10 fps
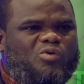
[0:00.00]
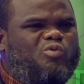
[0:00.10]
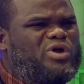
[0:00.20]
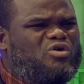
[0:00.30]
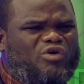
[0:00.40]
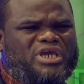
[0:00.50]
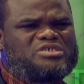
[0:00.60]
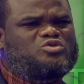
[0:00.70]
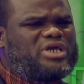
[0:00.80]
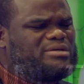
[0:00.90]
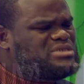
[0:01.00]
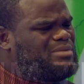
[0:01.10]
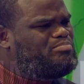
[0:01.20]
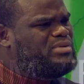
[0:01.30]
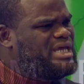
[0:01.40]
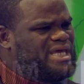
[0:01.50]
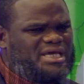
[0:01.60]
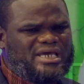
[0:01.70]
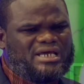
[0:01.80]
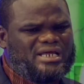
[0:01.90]
we're going into games and
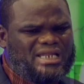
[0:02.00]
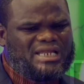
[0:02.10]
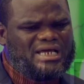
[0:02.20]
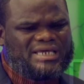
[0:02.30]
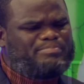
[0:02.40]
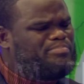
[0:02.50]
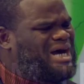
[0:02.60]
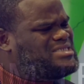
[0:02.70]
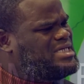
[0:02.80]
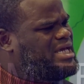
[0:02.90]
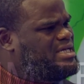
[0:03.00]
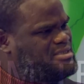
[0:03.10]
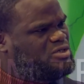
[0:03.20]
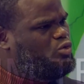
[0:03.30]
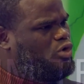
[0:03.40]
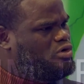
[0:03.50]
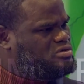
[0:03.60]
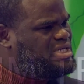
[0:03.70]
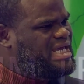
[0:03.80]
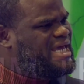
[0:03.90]
playing uh, backs against the
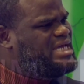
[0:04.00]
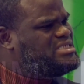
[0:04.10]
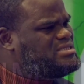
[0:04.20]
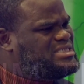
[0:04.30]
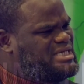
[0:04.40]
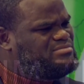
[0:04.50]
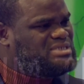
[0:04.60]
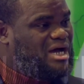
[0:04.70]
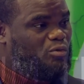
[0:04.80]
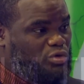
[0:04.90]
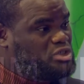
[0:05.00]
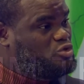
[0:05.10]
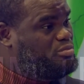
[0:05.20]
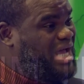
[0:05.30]
wall, against teams that we should be